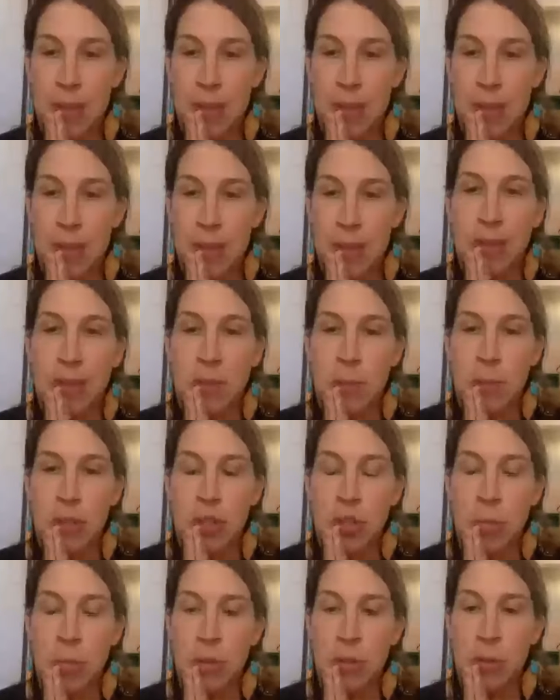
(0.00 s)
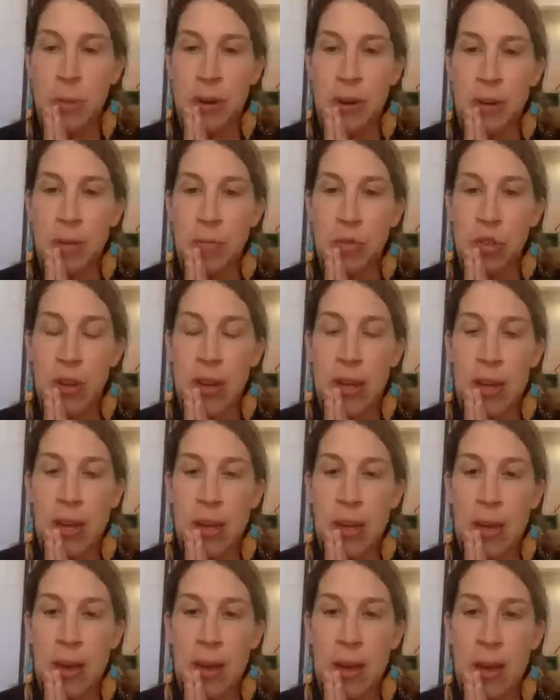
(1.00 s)
Special postpartum
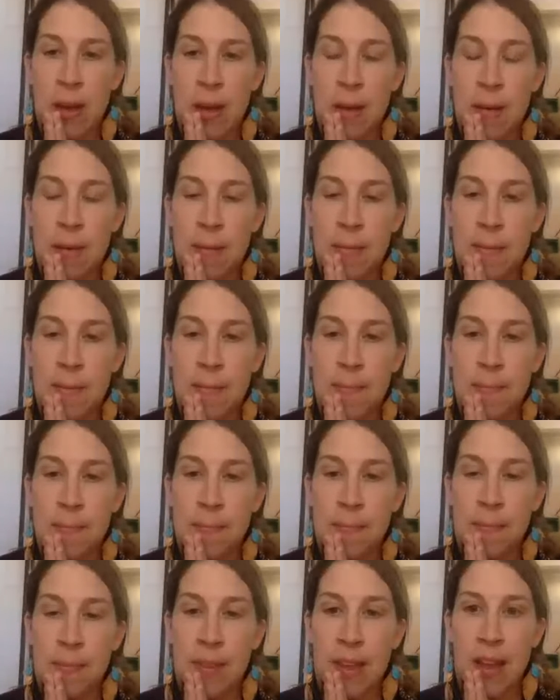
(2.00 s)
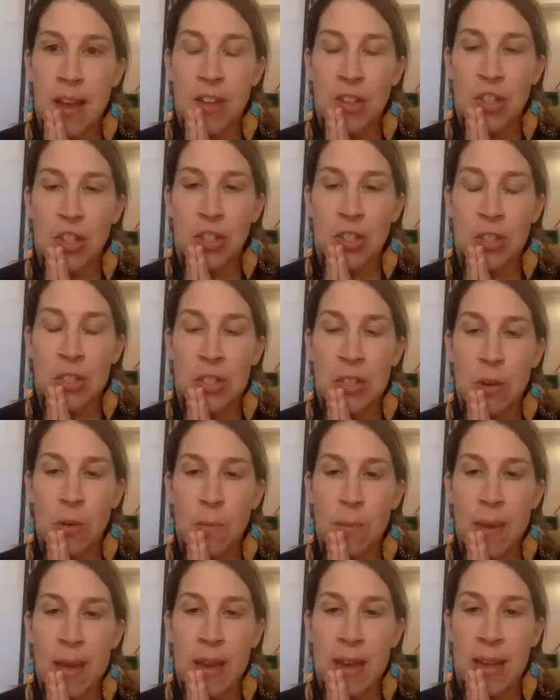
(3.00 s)
drink. Gosh, there's so
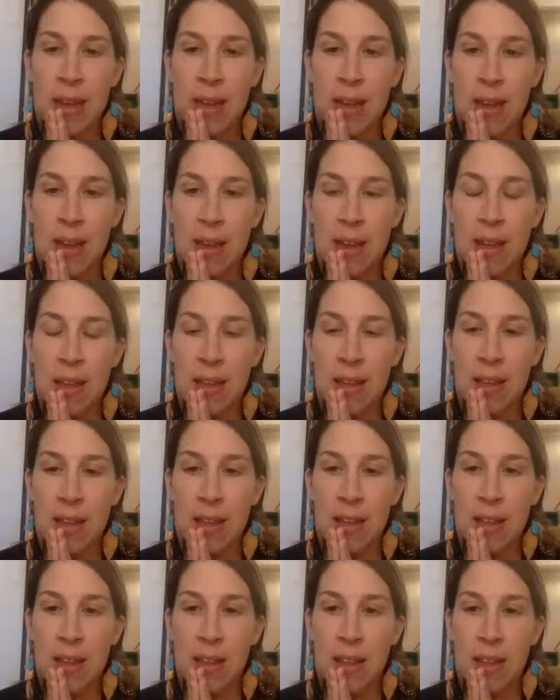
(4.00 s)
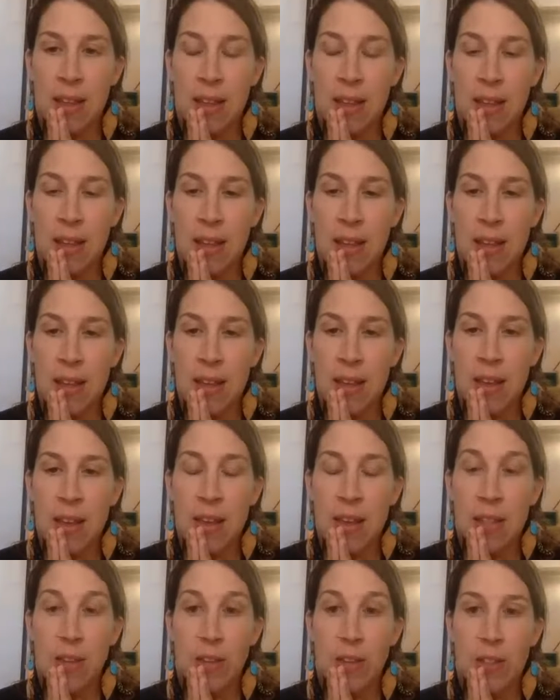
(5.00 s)
many.
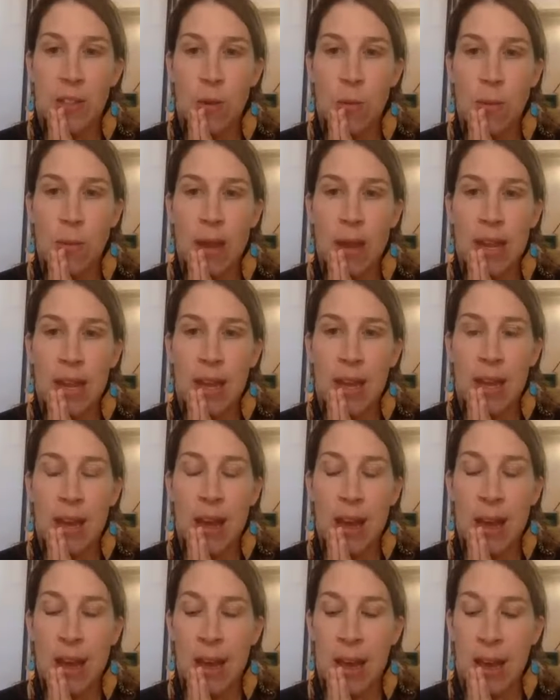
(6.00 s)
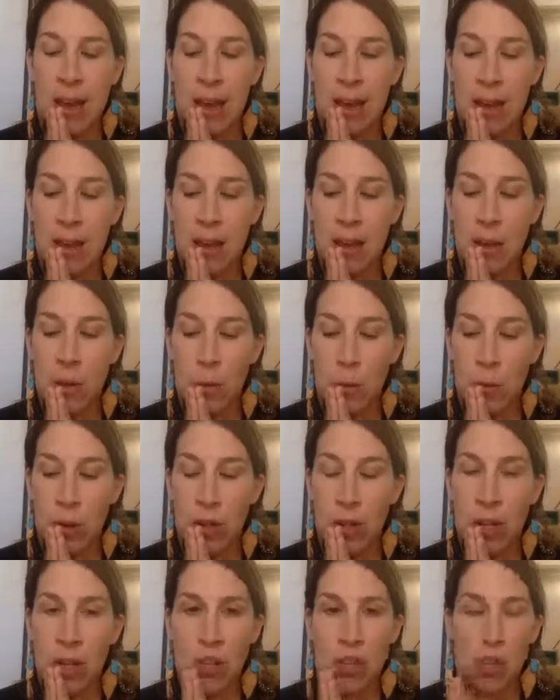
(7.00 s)
I
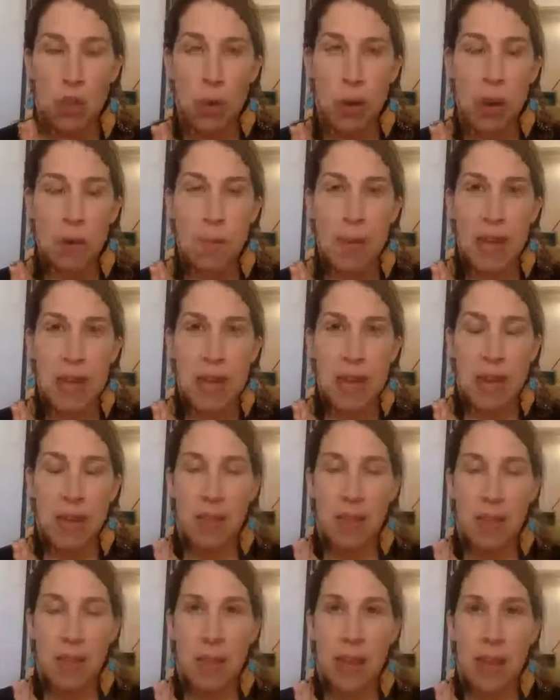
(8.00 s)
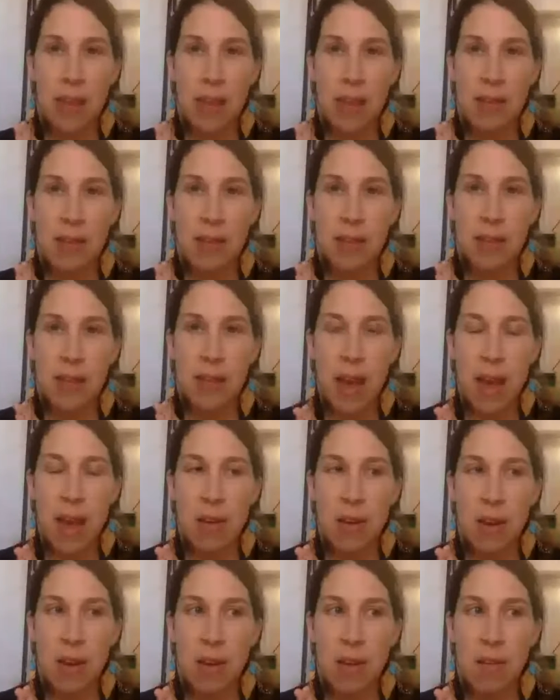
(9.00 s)
really enjoyed making things out
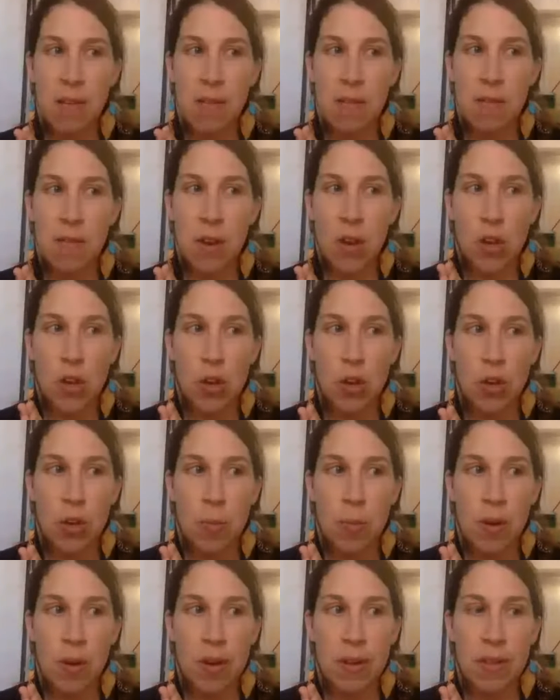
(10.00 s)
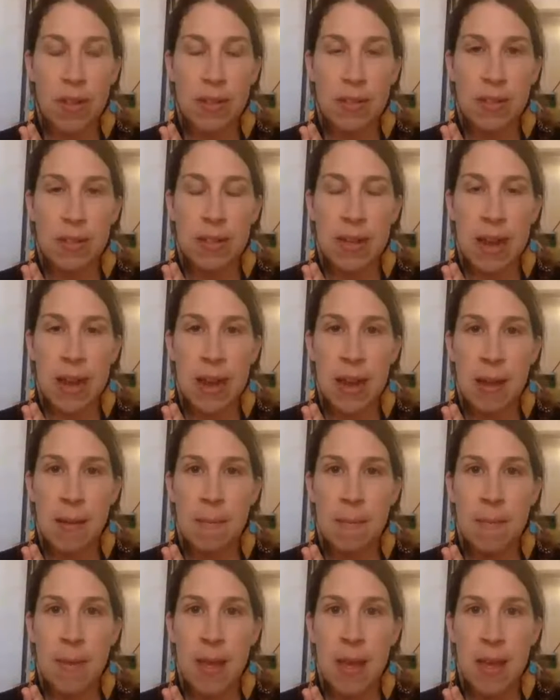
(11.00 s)
of a cookbook this
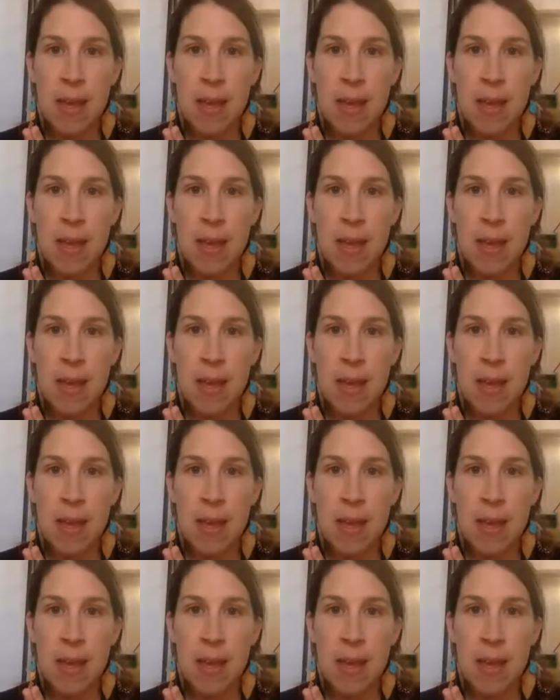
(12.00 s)
time.